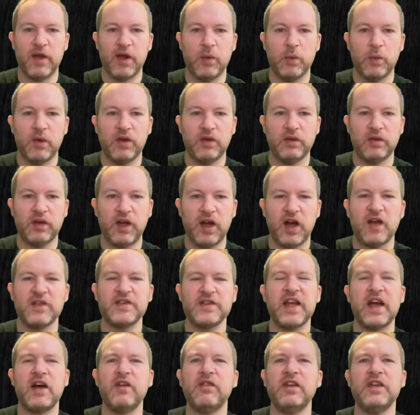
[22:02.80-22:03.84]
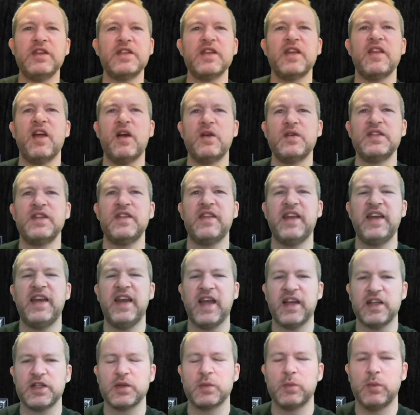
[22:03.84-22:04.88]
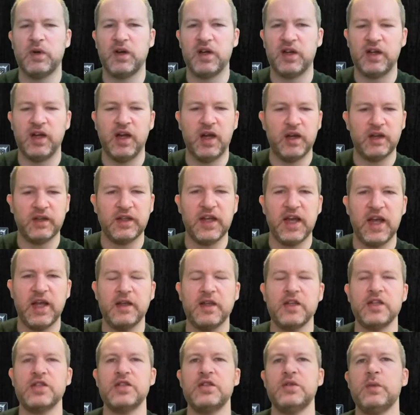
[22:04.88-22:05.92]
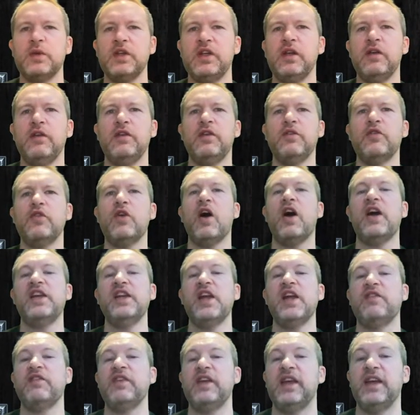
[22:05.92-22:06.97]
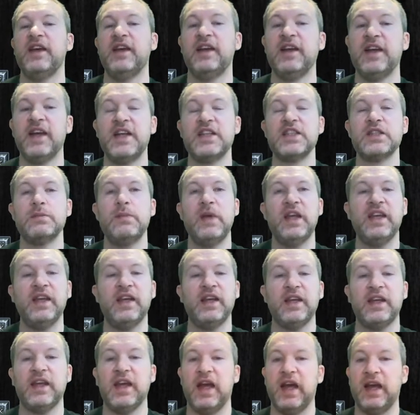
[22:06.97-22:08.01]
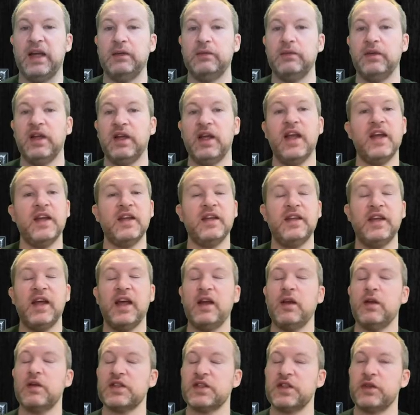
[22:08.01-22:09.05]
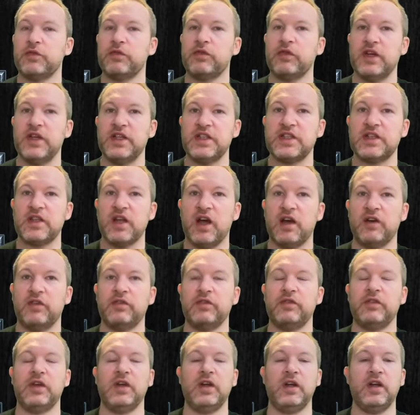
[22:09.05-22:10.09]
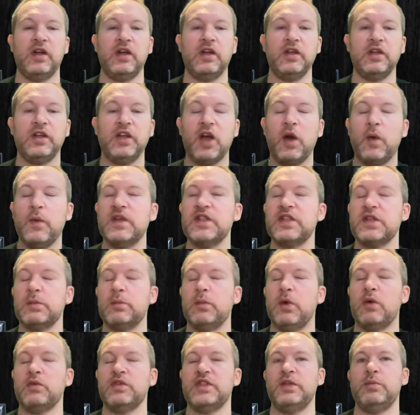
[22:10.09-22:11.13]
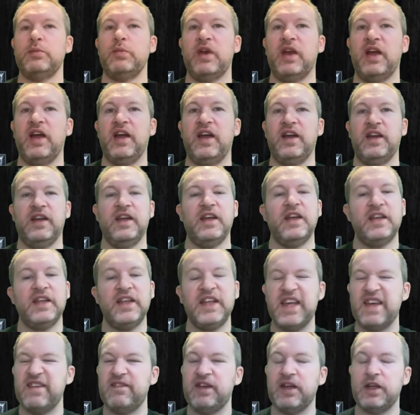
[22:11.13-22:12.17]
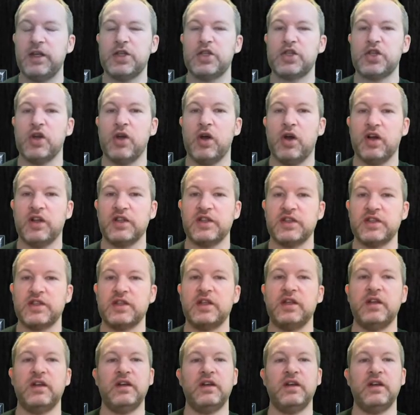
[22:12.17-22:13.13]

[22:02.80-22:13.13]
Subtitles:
I will. I'll delve into those in the next one, okay? Because you've got enough here to make an account, get lots of free stuff, go into multiplayer, give it a shot,